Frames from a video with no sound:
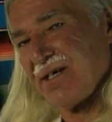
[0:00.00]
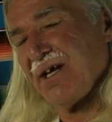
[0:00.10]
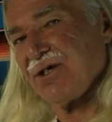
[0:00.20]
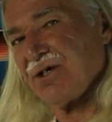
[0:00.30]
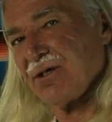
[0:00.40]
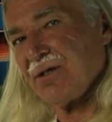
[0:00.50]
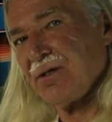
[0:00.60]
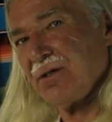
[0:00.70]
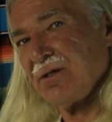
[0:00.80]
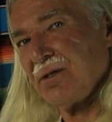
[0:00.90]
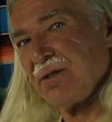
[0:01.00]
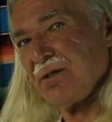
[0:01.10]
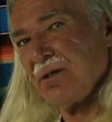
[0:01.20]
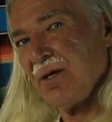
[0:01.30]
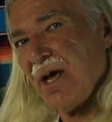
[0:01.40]
Station,
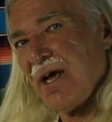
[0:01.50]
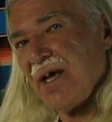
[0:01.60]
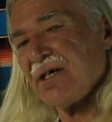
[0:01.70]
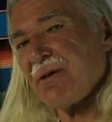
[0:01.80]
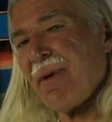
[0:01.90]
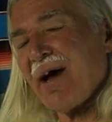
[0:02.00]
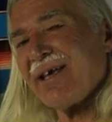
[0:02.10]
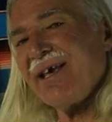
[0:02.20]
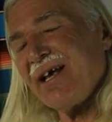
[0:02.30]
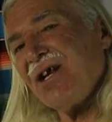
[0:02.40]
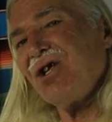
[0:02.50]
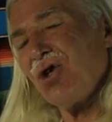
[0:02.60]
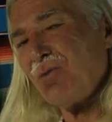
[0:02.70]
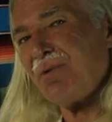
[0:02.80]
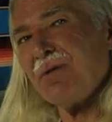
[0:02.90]
is about getting
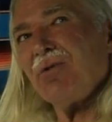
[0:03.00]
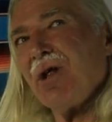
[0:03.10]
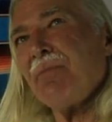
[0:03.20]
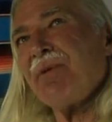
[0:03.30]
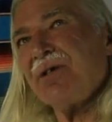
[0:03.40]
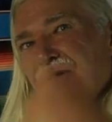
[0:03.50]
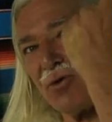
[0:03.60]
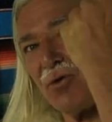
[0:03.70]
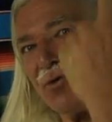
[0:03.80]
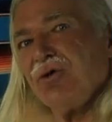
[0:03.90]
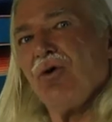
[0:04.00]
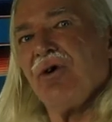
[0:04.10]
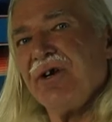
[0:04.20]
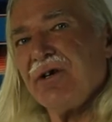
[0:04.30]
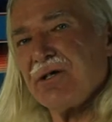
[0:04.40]
you people up into
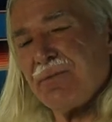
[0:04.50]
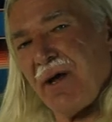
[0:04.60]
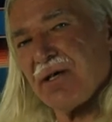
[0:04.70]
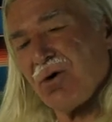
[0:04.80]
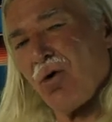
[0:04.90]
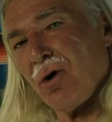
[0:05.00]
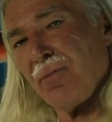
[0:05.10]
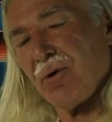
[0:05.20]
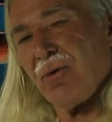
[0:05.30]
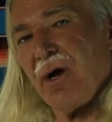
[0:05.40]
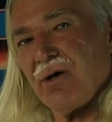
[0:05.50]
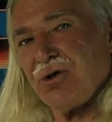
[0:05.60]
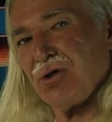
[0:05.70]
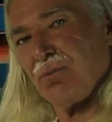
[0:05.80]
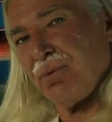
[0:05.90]
your near space orbit
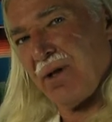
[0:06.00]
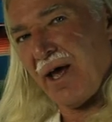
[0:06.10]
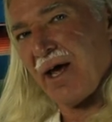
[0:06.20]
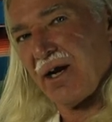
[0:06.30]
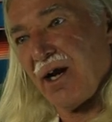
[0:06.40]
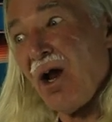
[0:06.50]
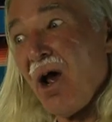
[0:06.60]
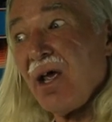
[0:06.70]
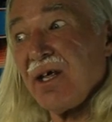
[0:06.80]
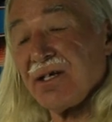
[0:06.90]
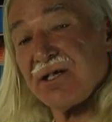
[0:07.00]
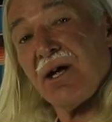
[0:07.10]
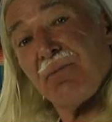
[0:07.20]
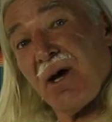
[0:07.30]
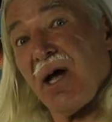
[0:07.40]
around your planet in
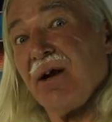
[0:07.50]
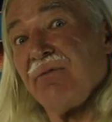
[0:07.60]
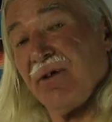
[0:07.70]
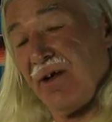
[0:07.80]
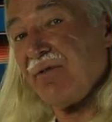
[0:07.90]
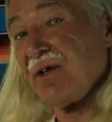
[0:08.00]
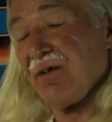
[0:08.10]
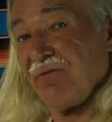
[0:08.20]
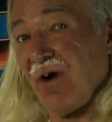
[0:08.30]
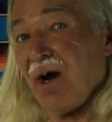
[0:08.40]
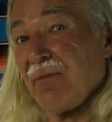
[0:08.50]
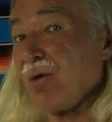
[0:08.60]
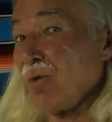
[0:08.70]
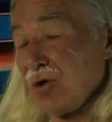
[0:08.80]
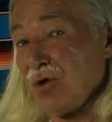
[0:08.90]
some kind of living
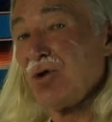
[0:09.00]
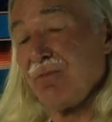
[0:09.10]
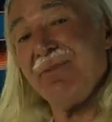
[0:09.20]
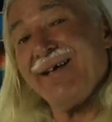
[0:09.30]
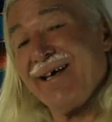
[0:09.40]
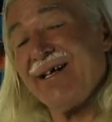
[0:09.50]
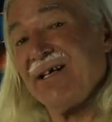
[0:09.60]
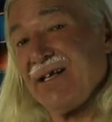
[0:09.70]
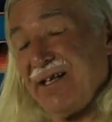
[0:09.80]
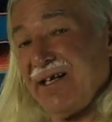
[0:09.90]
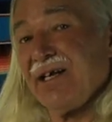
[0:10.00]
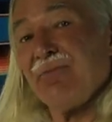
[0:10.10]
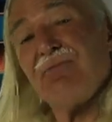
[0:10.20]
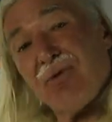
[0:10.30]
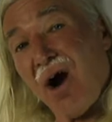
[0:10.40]
environment where you can begin to clean
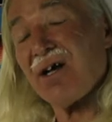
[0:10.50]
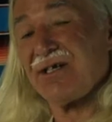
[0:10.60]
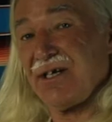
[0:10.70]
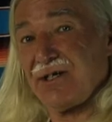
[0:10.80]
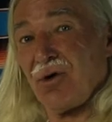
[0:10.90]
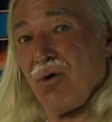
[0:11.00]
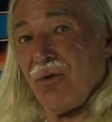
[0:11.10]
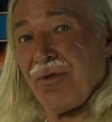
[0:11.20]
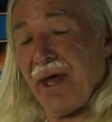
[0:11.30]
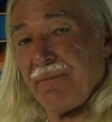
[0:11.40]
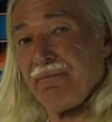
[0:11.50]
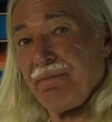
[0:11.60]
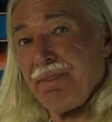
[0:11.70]
and process the whole thing.